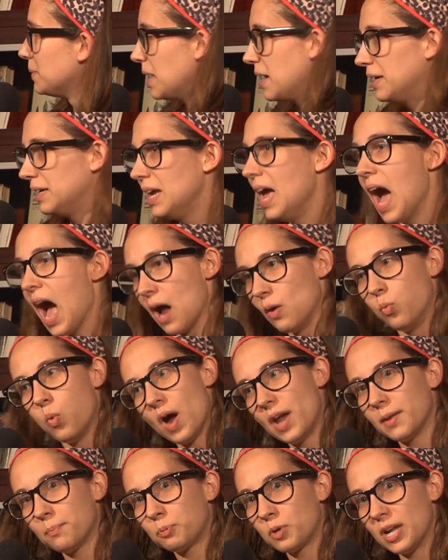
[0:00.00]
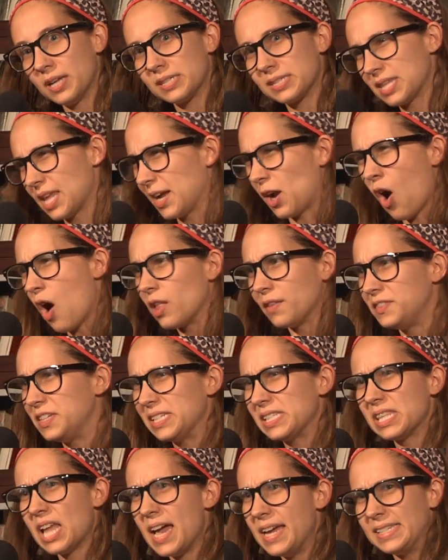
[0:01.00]
like, I want to press like all of
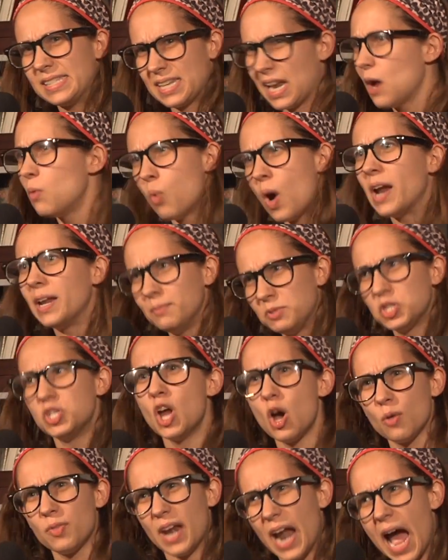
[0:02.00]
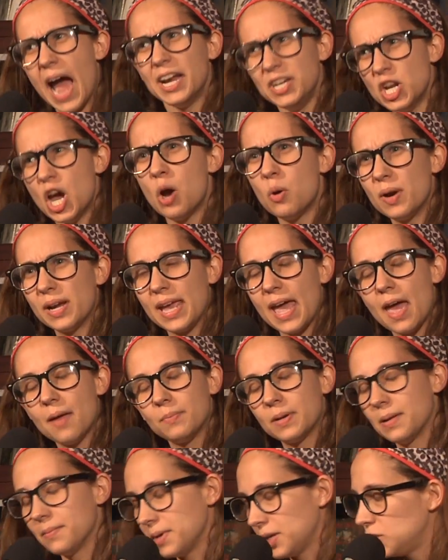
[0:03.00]
these likes, and I want him to know that I know again,
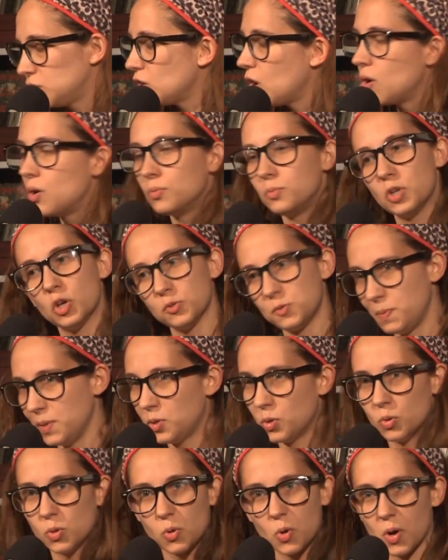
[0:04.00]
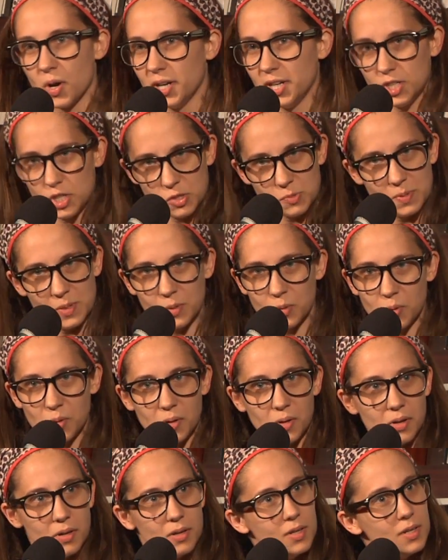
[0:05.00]
but I'm like, don't, just be cool, Courtney, just be
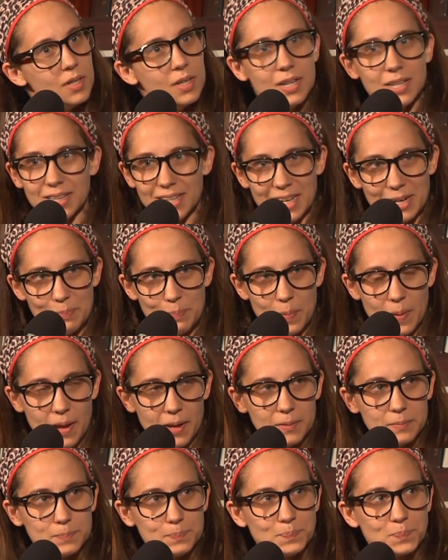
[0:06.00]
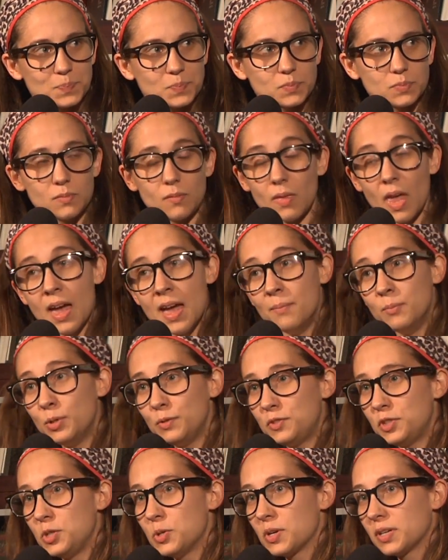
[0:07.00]
cool, let it be. I
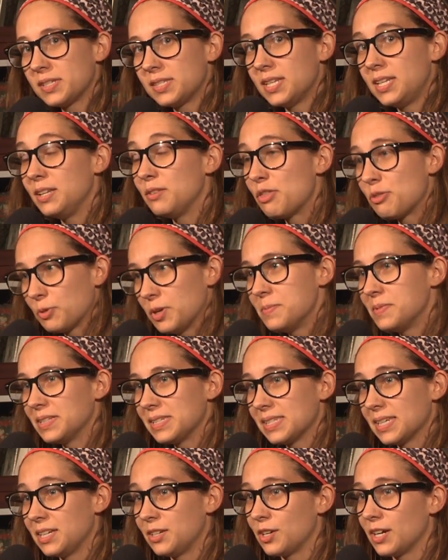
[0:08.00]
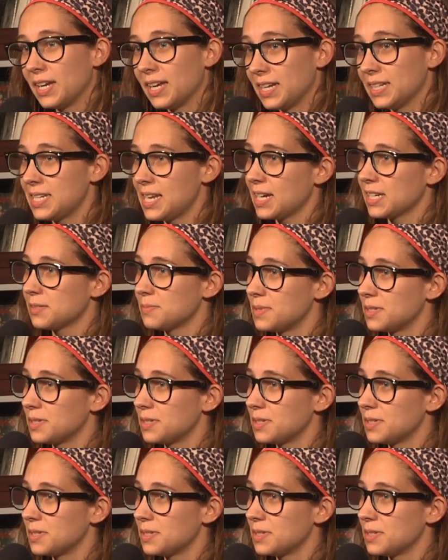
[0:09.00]
moved to New York City, and 3 months later, I get a text